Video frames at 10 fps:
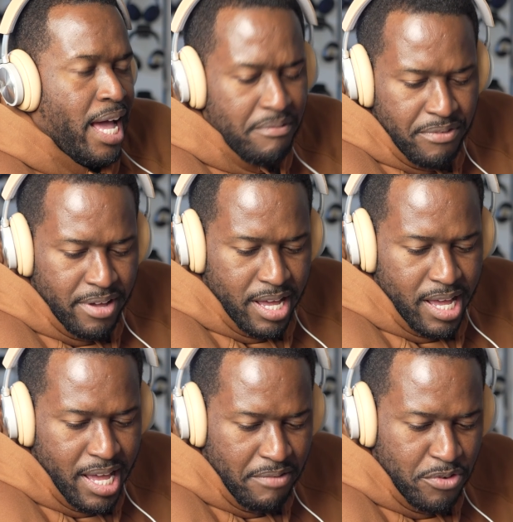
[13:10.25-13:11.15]
have
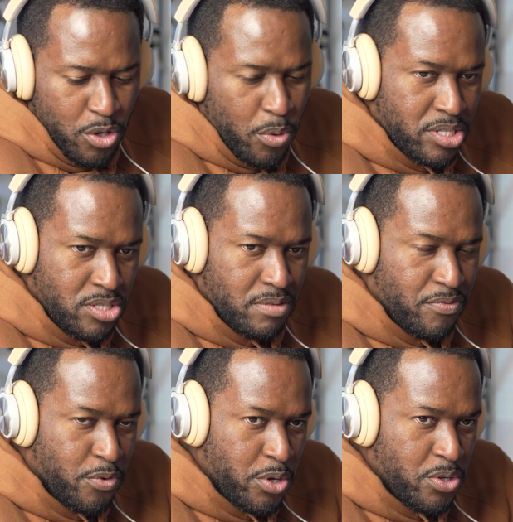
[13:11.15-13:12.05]
I have a question
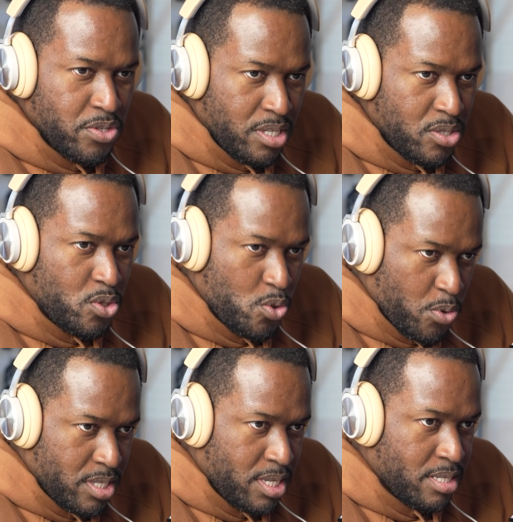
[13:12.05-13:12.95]
for you, since
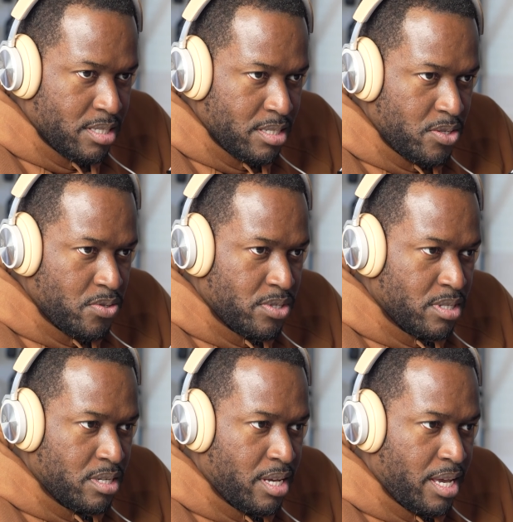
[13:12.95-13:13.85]
you're a Tesla
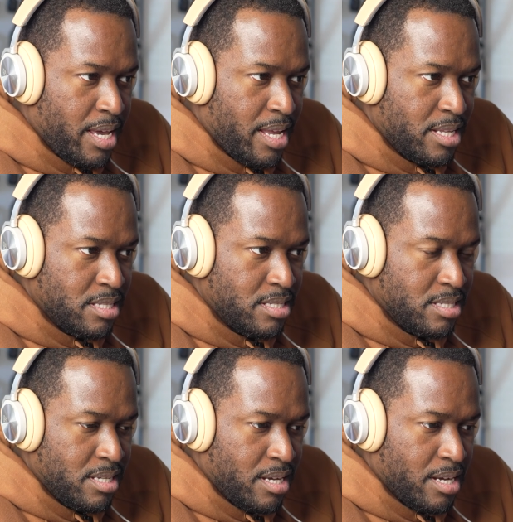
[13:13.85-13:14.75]
user and
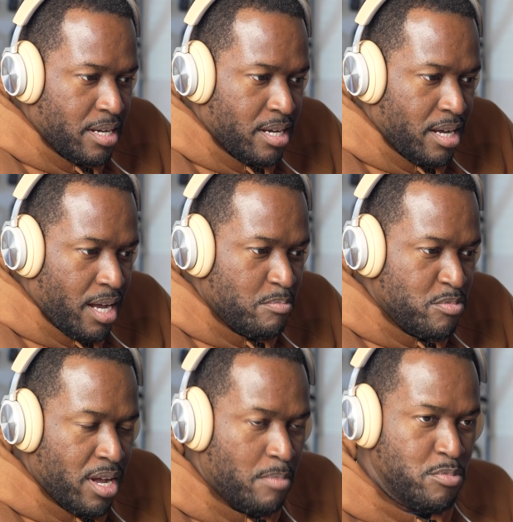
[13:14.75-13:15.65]

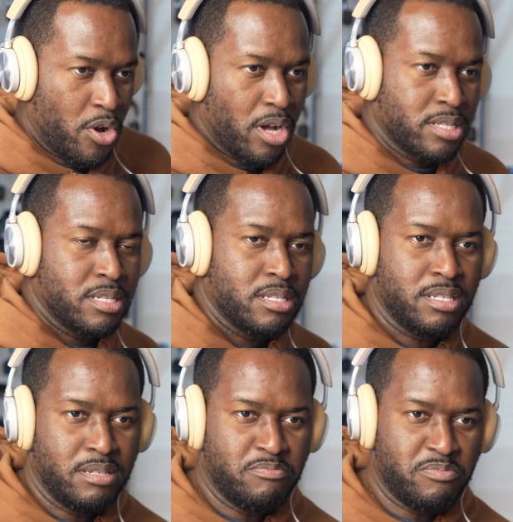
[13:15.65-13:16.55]
I'm not,
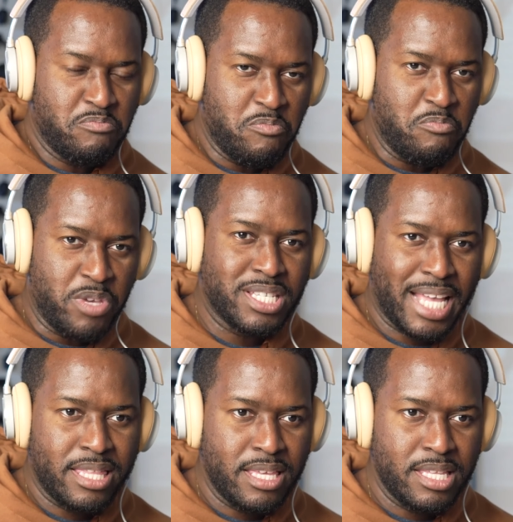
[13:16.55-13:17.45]
because
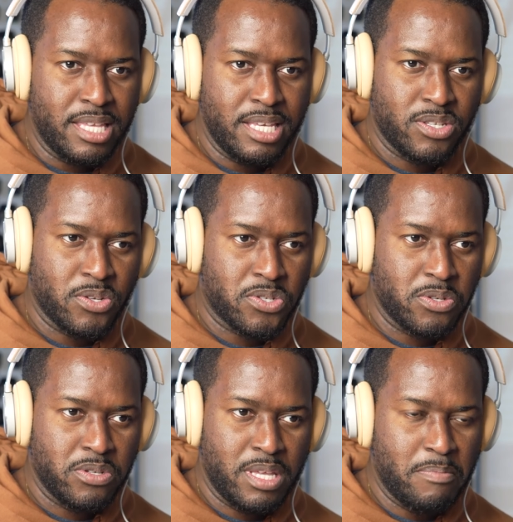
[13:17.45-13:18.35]
I think there's
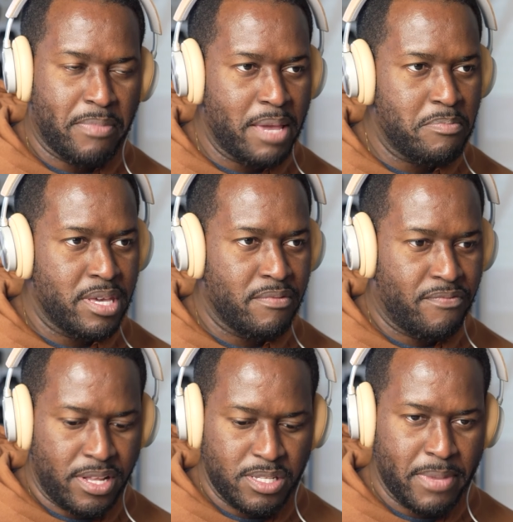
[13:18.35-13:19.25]
also it might be a
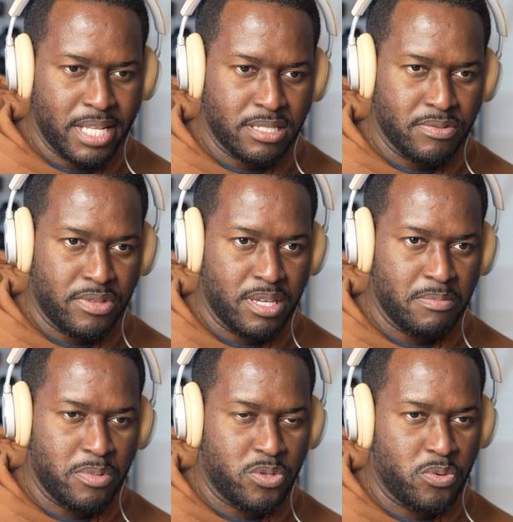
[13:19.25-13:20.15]
fundamental thing
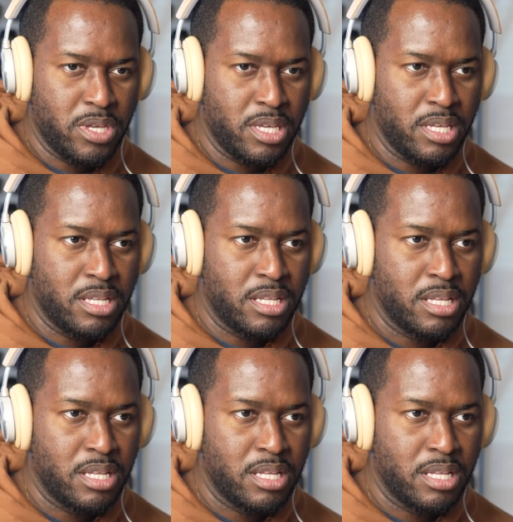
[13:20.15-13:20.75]
between